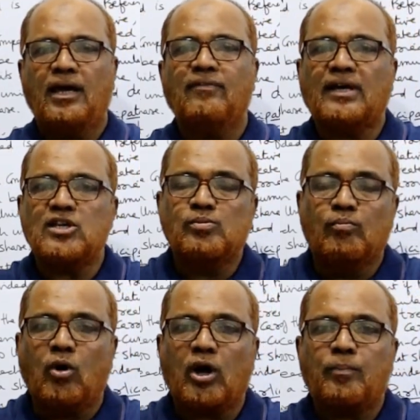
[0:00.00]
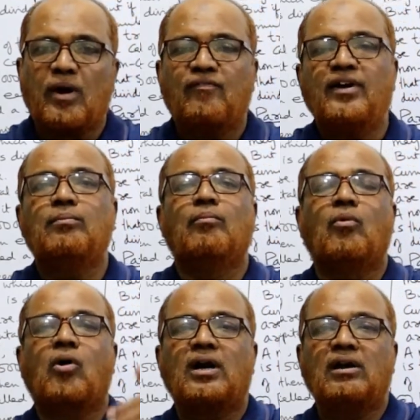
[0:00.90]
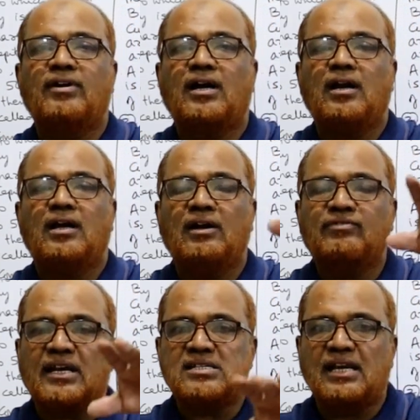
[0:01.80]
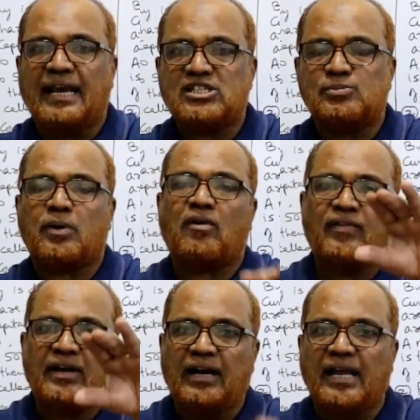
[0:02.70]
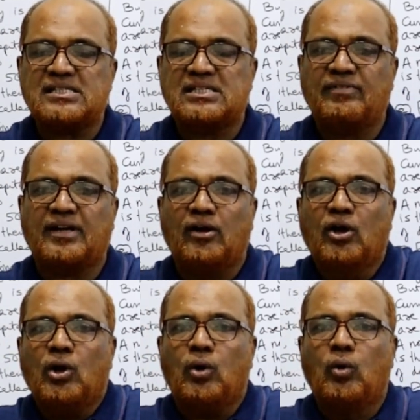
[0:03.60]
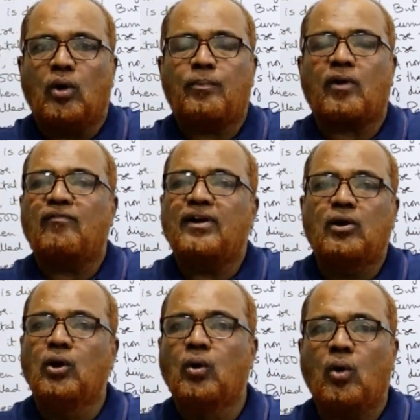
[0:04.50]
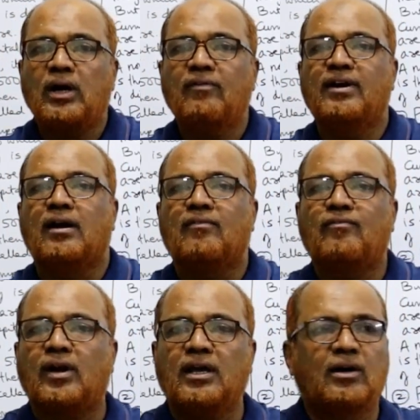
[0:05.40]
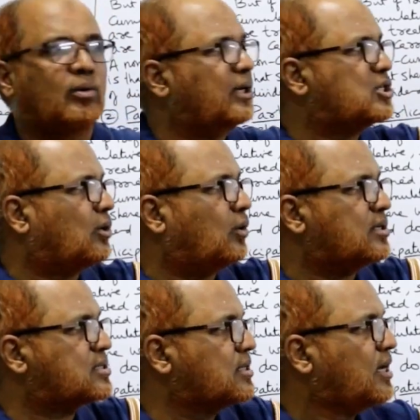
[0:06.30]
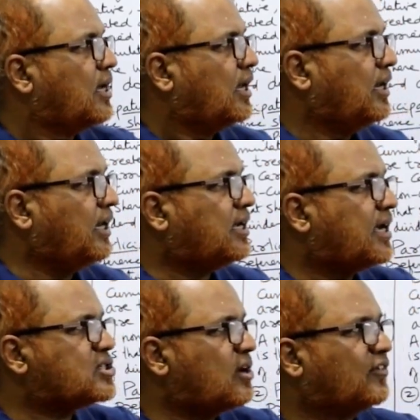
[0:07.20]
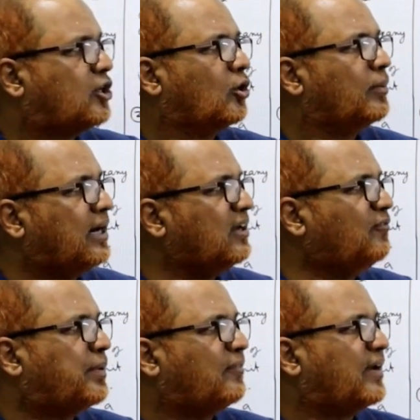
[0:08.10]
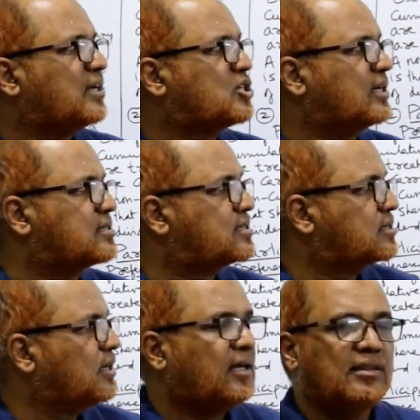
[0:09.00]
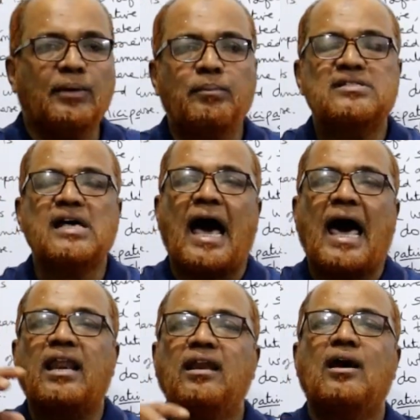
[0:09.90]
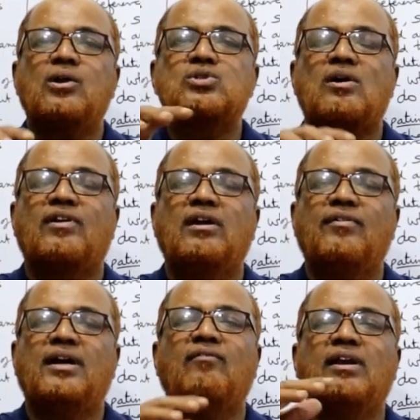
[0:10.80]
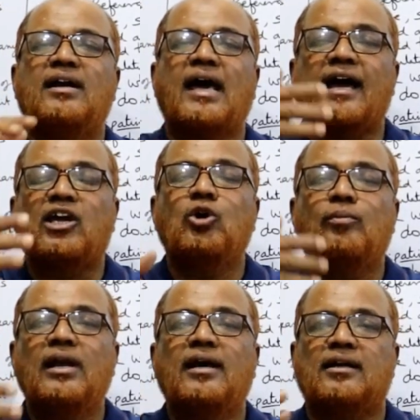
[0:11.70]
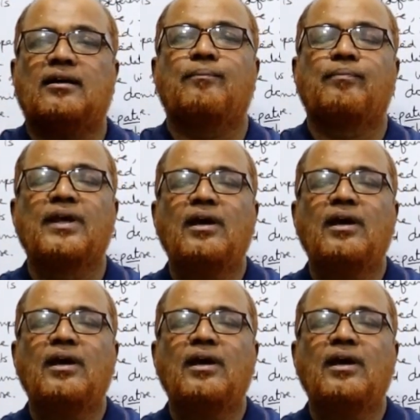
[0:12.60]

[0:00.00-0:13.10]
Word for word: If there is more profit, more dividend. If there is less profit, less dividend. No profit, no dividend for equity shareholders. In case of cumulative preference shares, that means the arrears of dividend will get accumulated.